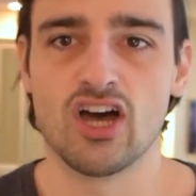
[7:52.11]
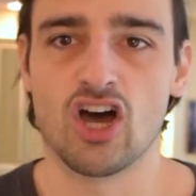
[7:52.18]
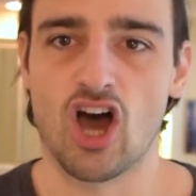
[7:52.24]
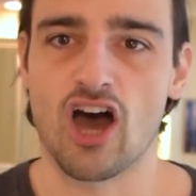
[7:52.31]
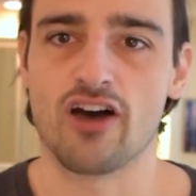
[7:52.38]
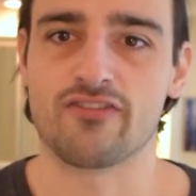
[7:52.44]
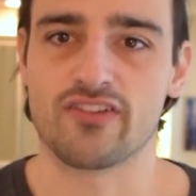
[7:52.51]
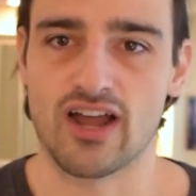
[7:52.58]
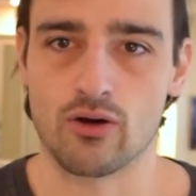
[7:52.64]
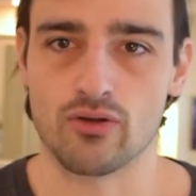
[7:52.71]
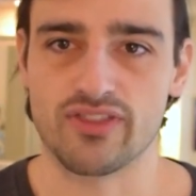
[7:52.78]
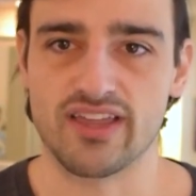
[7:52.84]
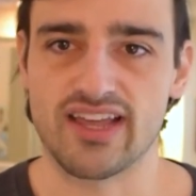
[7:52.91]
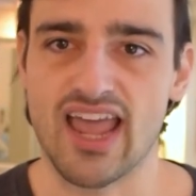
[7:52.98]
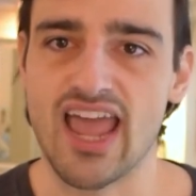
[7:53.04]
Often I will
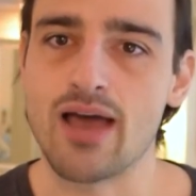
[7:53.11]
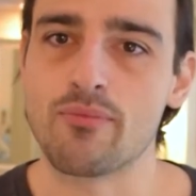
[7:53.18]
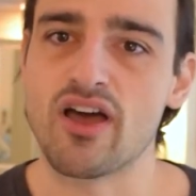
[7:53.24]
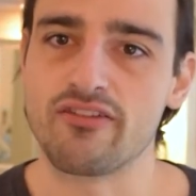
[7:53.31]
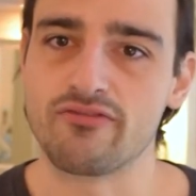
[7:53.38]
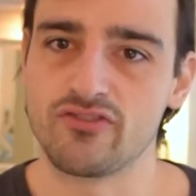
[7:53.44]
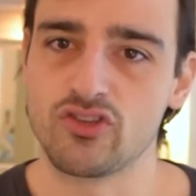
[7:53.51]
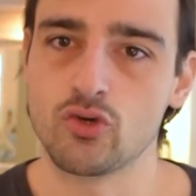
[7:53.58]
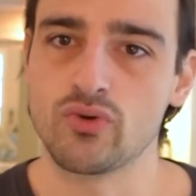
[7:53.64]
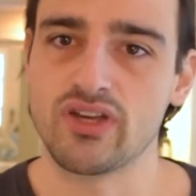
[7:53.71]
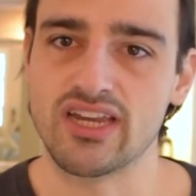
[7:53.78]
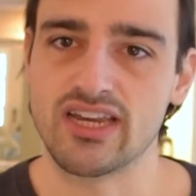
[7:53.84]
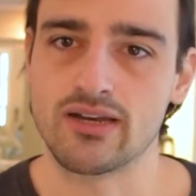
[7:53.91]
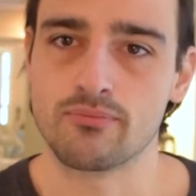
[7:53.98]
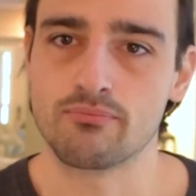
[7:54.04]
think, am I
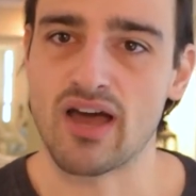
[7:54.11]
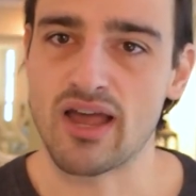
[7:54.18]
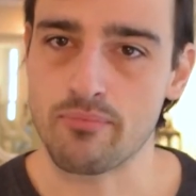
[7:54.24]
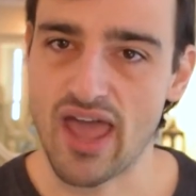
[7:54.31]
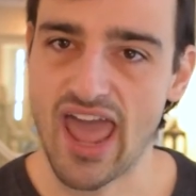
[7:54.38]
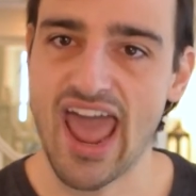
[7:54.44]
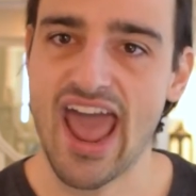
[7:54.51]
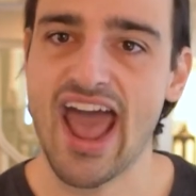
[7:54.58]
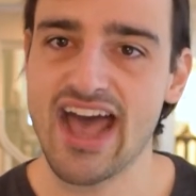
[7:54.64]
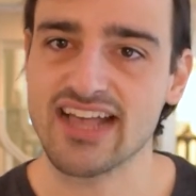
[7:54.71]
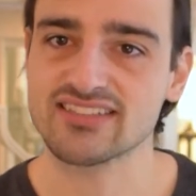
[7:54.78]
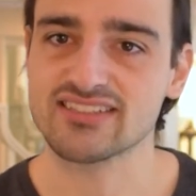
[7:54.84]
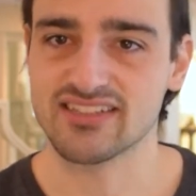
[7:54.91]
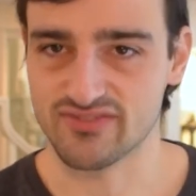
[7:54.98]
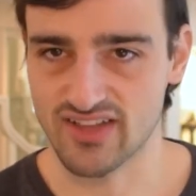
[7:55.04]
viewing my
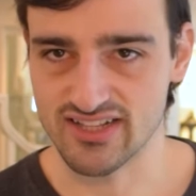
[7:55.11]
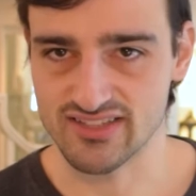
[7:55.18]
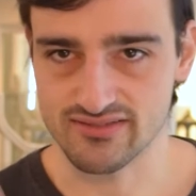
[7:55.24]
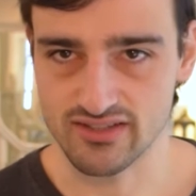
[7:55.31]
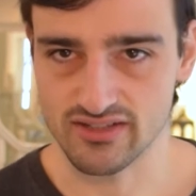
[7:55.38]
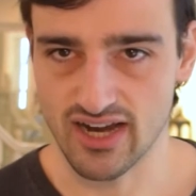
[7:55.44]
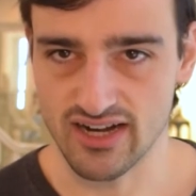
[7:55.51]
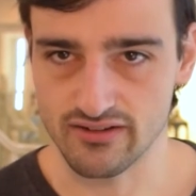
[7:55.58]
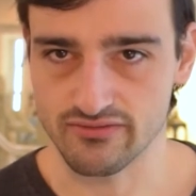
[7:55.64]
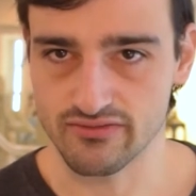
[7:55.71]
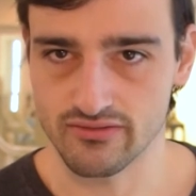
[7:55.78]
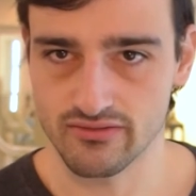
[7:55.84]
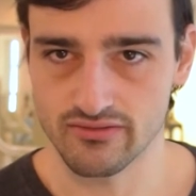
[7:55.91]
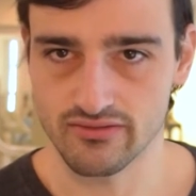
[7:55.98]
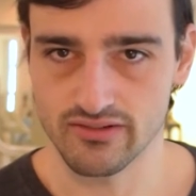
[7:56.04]
past, if that's the kind
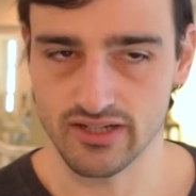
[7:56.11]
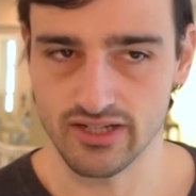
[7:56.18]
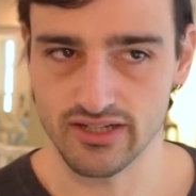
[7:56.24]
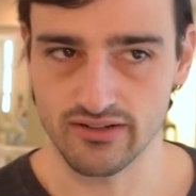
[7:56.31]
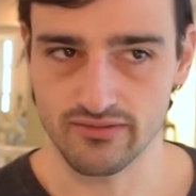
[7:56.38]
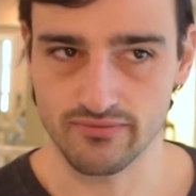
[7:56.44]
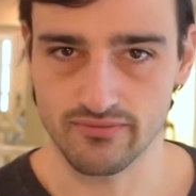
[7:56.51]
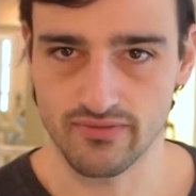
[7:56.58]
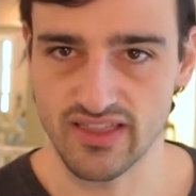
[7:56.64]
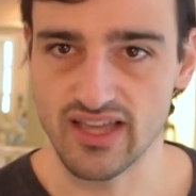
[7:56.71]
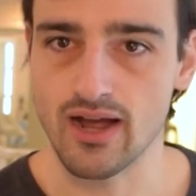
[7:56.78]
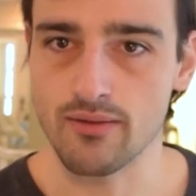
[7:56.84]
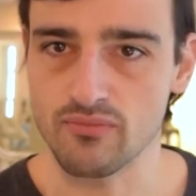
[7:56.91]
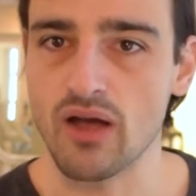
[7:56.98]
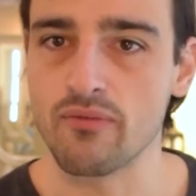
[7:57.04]
of
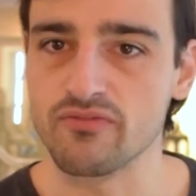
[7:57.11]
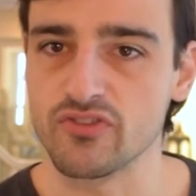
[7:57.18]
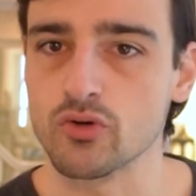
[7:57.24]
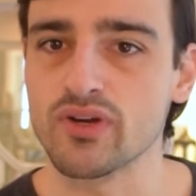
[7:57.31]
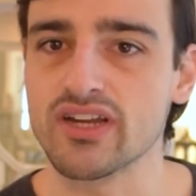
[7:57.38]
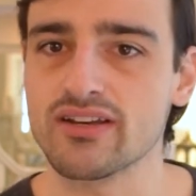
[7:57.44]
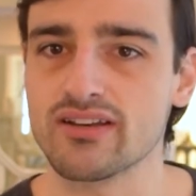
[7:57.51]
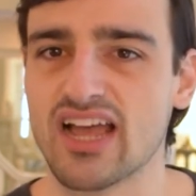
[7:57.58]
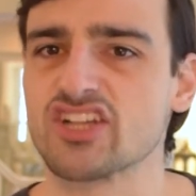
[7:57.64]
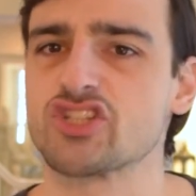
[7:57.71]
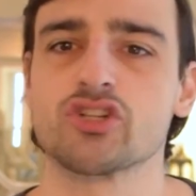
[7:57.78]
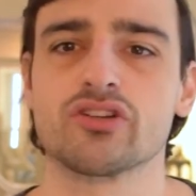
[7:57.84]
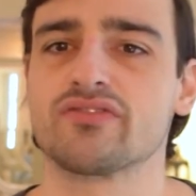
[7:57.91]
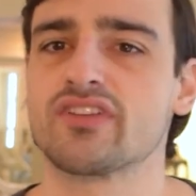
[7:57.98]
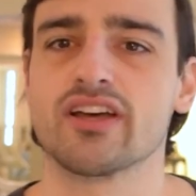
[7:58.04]
thing I'm viewing, I
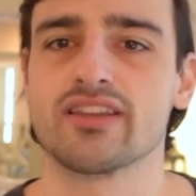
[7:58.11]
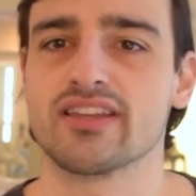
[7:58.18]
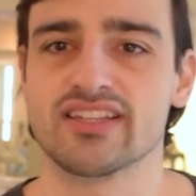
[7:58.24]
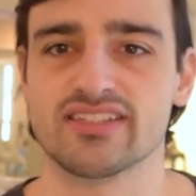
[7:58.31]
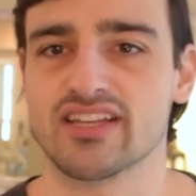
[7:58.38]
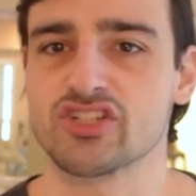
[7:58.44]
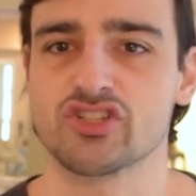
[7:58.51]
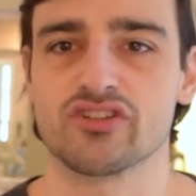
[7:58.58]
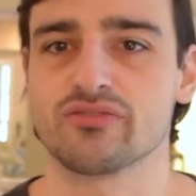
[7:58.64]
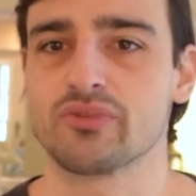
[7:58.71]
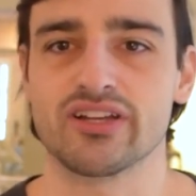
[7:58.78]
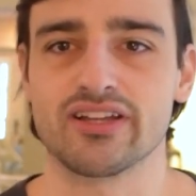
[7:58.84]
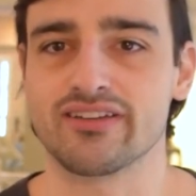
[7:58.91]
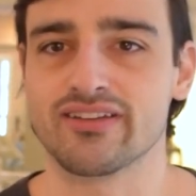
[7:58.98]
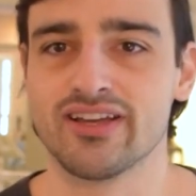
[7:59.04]
should have done this, I should have
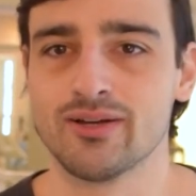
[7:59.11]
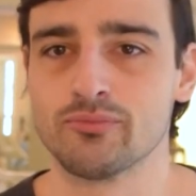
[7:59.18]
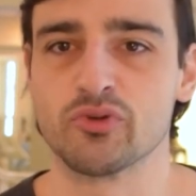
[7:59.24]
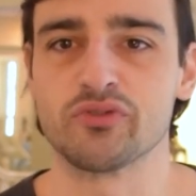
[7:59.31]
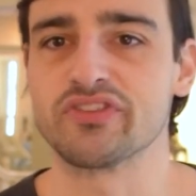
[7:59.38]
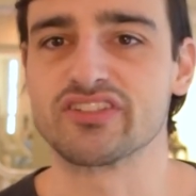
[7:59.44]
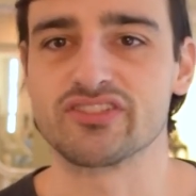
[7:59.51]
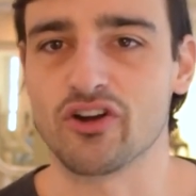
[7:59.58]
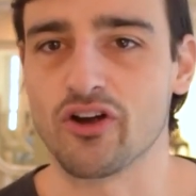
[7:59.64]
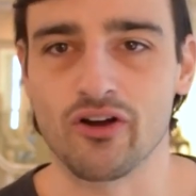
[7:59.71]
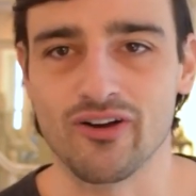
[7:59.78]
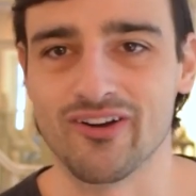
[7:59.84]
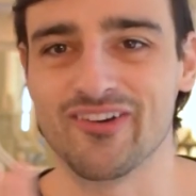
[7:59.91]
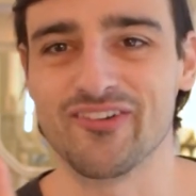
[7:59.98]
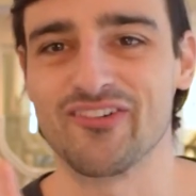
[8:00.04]
been a movie
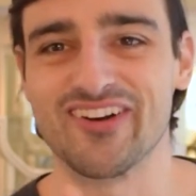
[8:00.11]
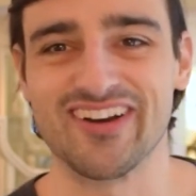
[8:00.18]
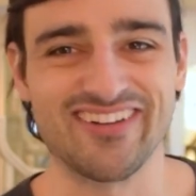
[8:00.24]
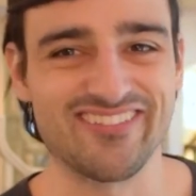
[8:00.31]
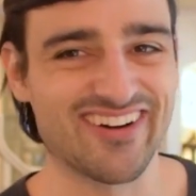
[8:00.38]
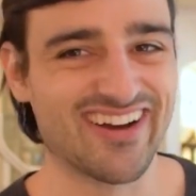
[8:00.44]
star or whatever.